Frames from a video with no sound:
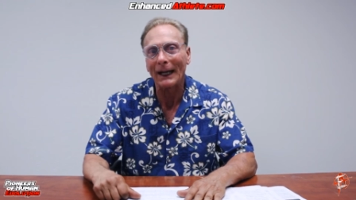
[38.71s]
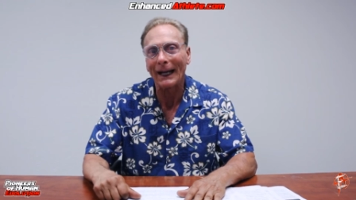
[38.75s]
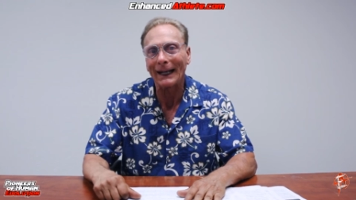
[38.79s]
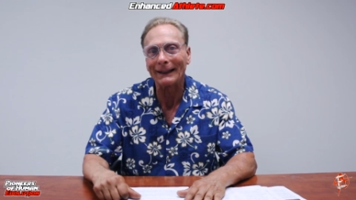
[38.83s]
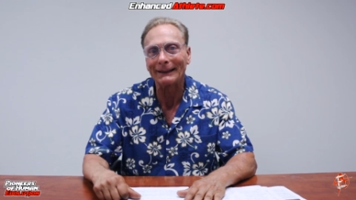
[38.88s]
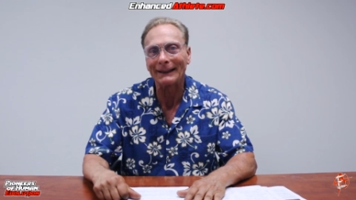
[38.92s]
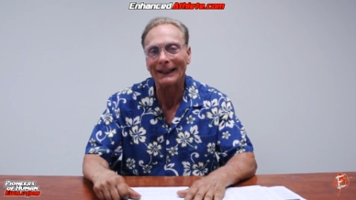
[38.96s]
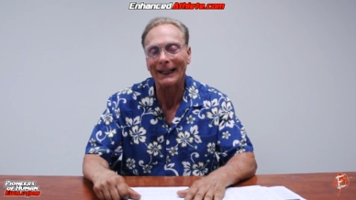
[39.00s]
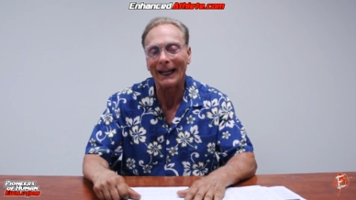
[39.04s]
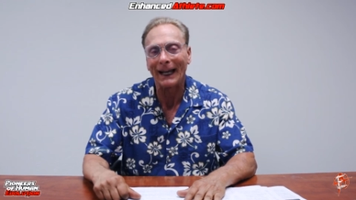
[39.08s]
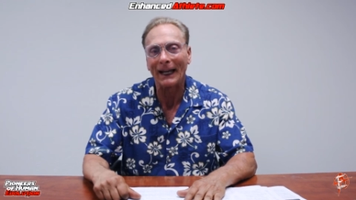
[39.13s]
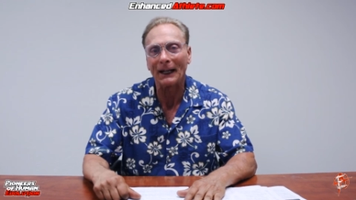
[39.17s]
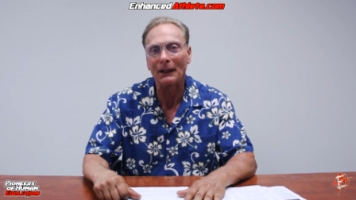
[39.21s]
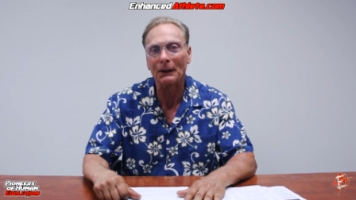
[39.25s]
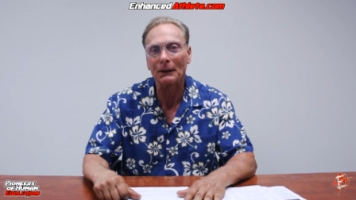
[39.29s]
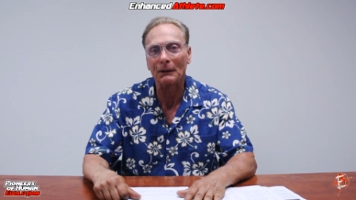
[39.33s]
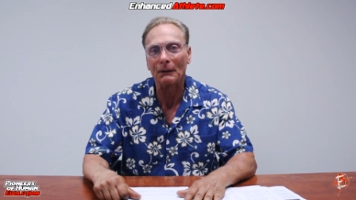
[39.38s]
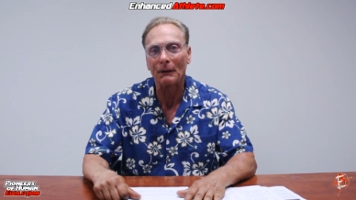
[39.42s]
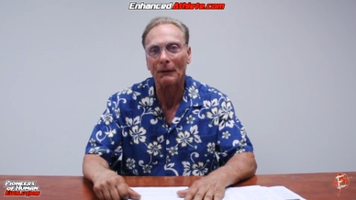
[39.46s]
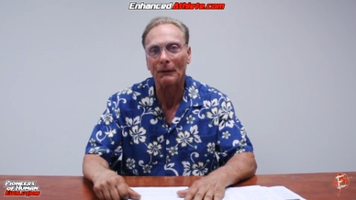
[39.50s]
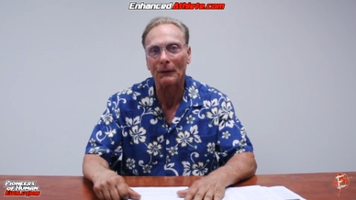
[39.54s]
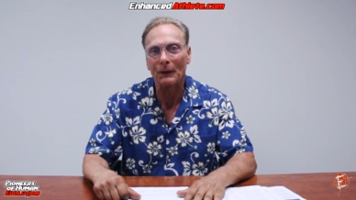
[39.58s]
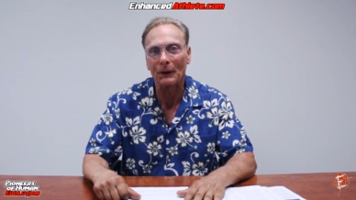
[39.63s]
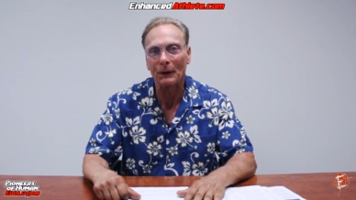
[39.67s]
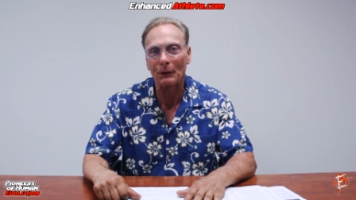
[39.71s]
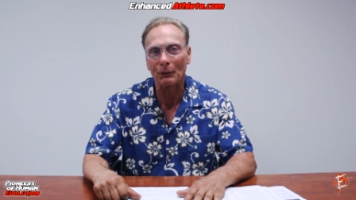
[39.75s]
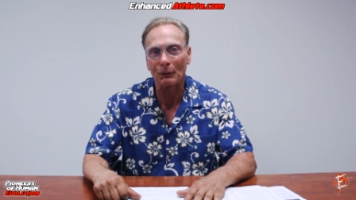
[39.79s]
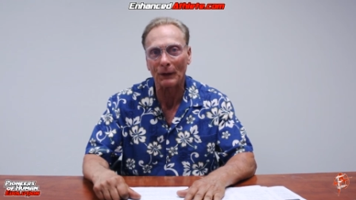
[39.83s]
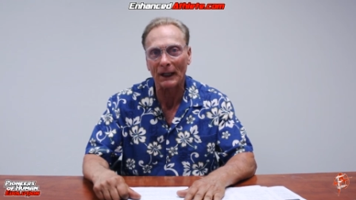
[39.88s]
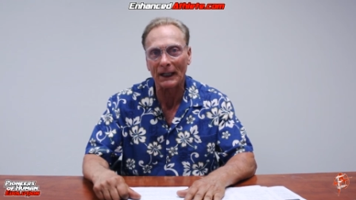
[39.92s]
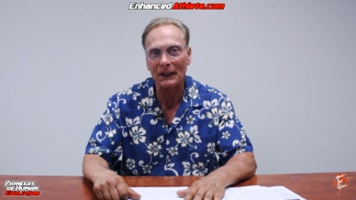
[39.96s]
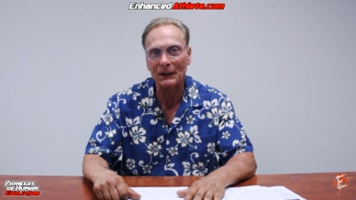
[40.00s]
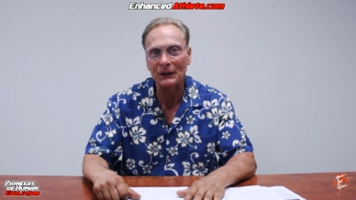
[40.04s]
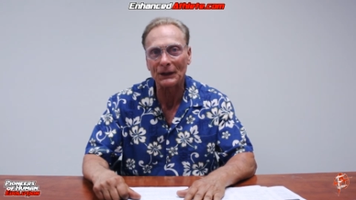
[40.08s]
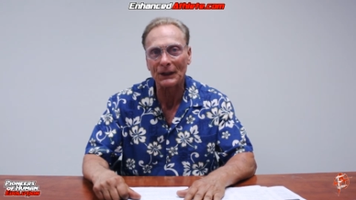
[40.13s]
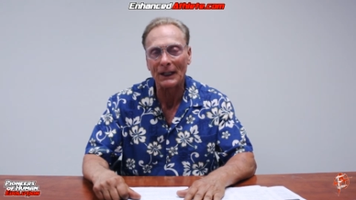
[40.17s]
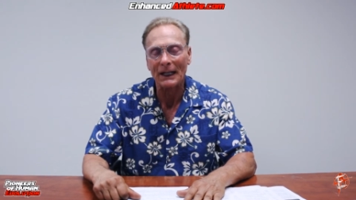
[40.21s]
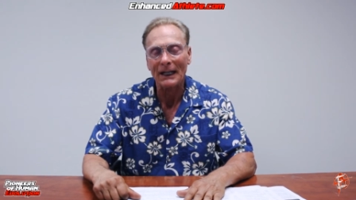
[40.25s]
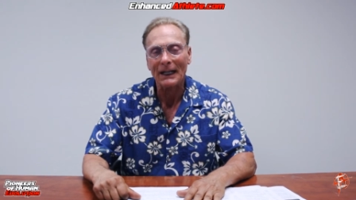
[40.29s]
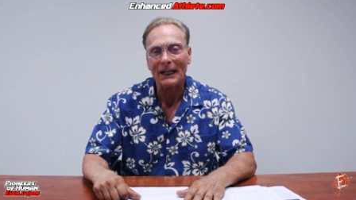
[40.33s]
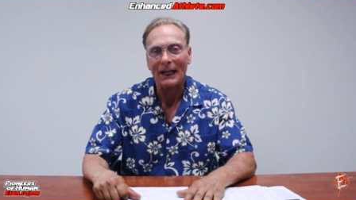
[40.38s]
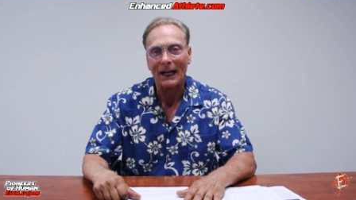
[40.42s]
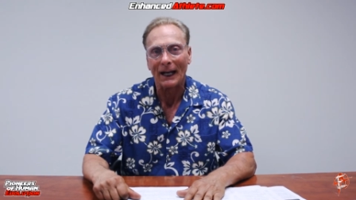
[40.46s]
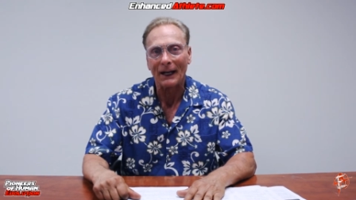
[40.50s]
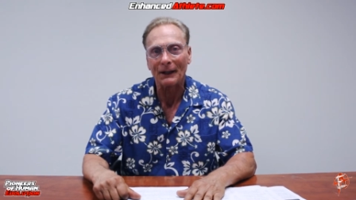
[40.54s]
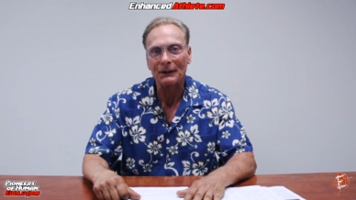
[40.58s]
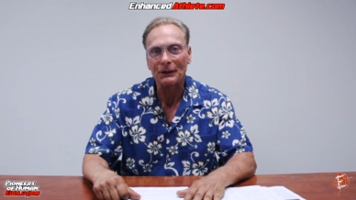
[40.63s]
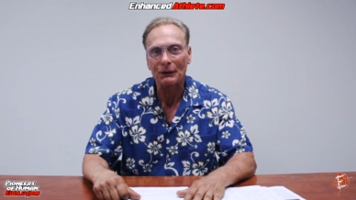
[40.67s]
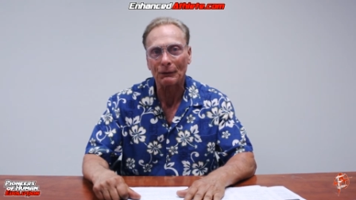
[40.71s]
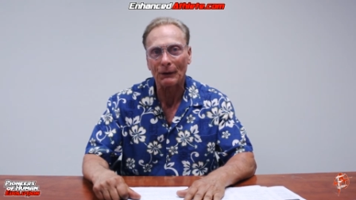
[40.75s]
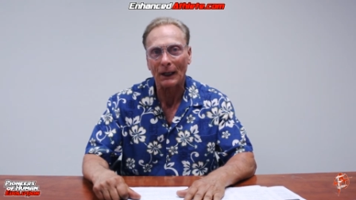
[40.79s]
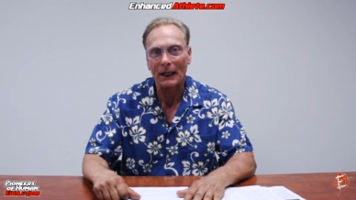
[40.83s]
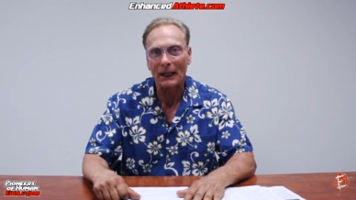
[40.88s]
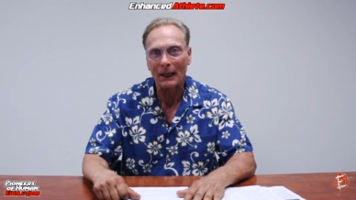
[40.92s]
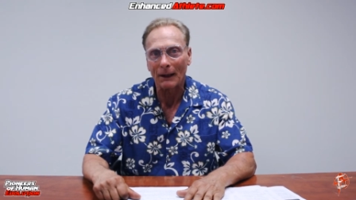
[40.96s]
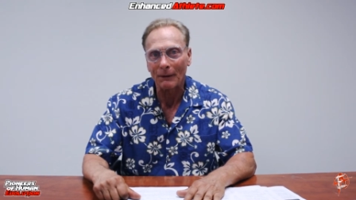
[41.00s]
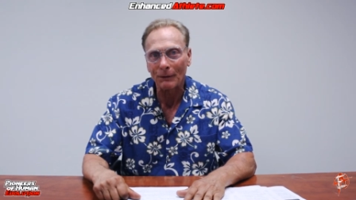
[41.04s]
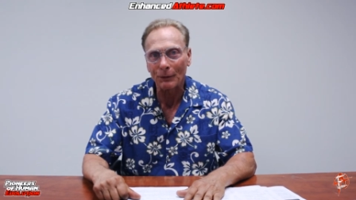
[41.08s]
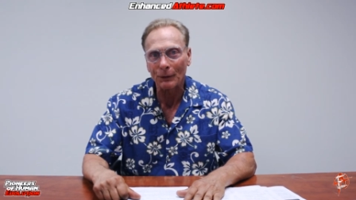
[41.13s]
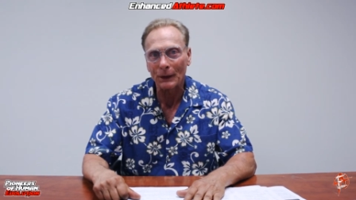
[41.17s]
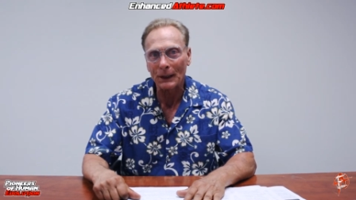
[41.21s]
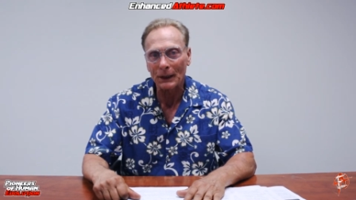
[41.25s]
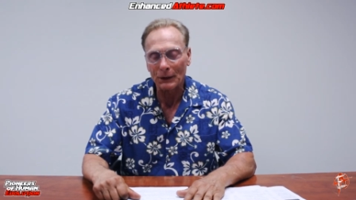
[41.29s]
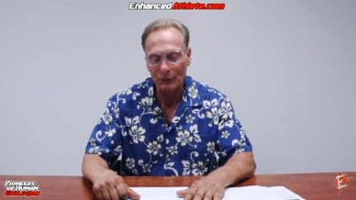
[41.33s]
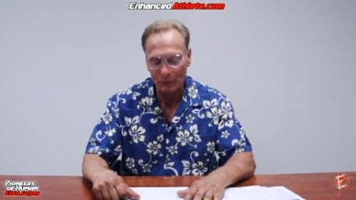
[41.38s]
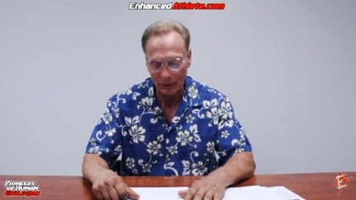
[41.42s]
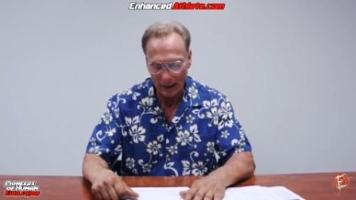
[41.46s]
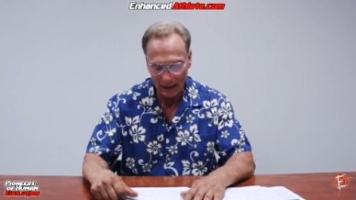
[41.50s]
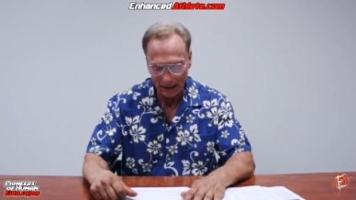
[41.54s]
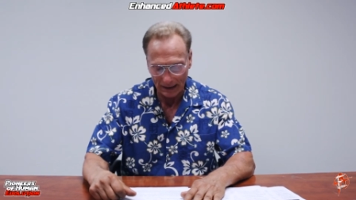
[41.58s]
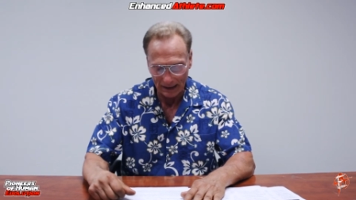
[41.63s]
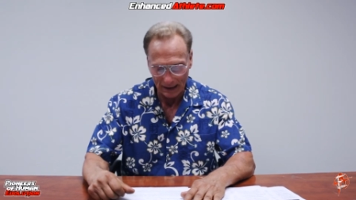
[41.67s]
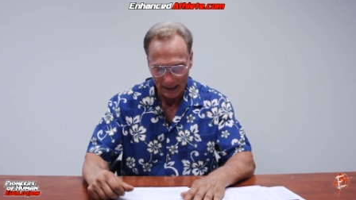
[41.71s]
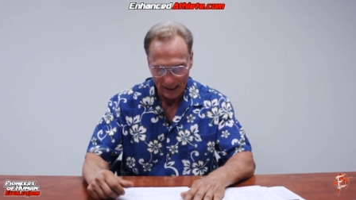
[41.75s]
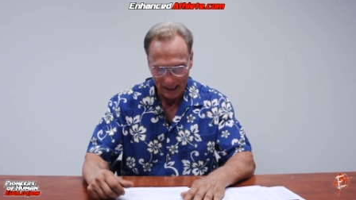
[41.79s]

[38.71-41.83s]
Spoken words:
at the end of their race as a recovery drink,